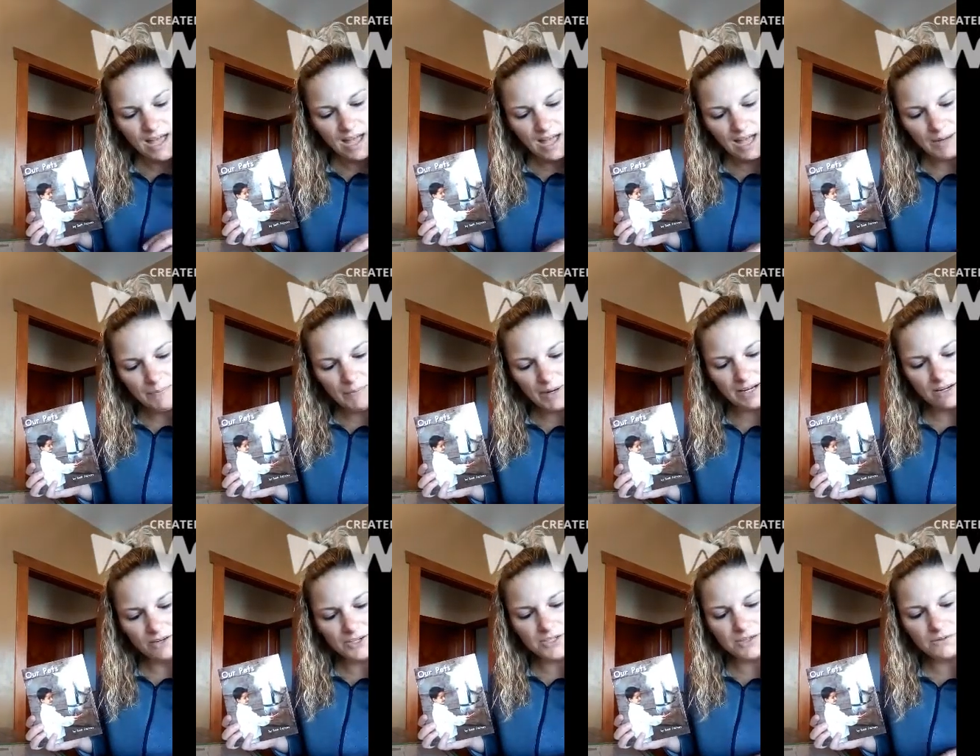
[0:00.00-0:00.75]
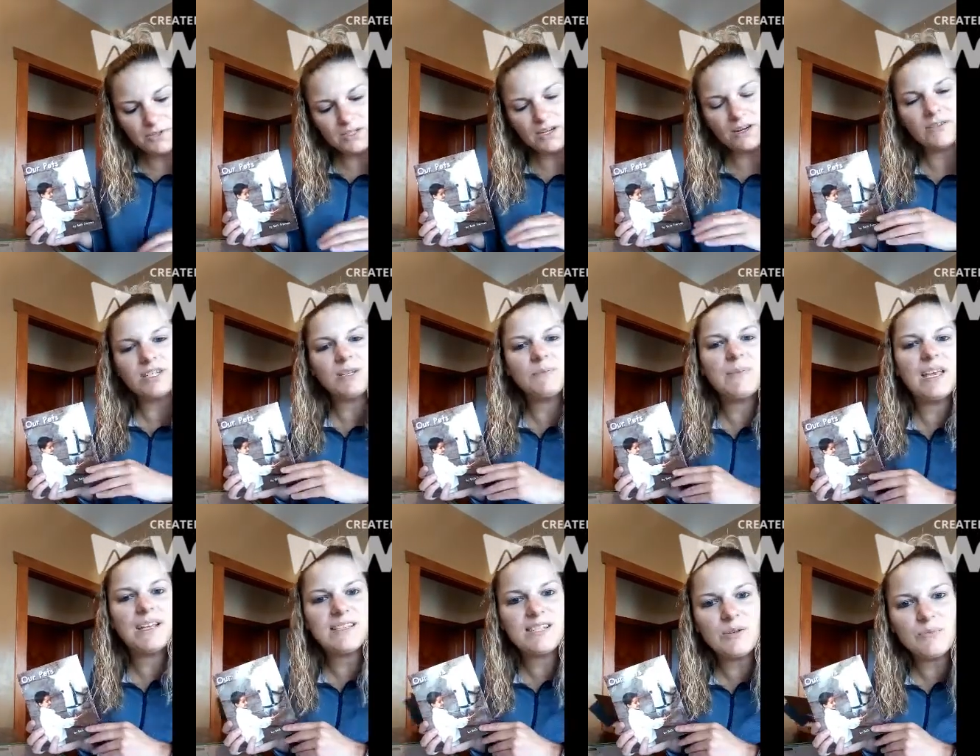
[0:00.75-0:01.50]
I might also start to
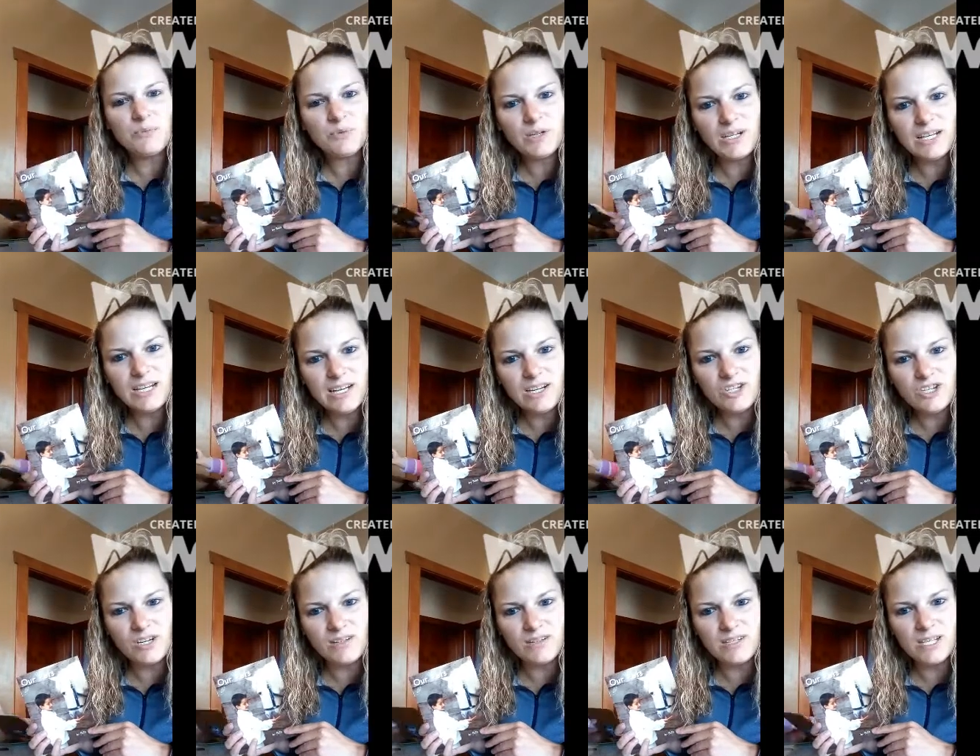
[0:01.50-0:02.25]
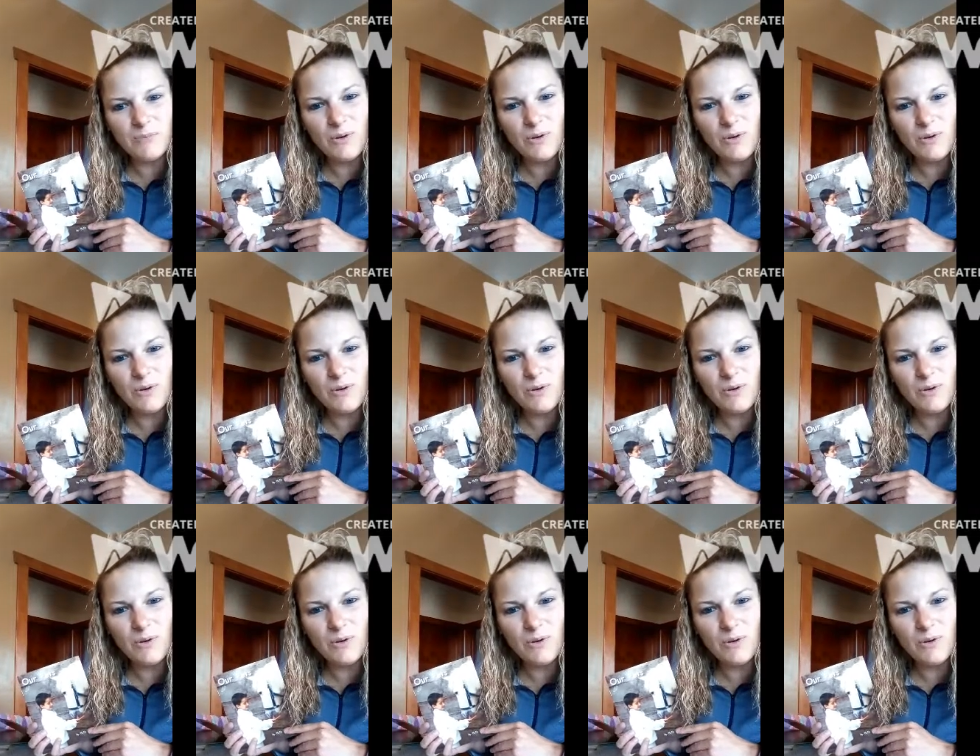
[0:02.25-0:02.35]
make some predictions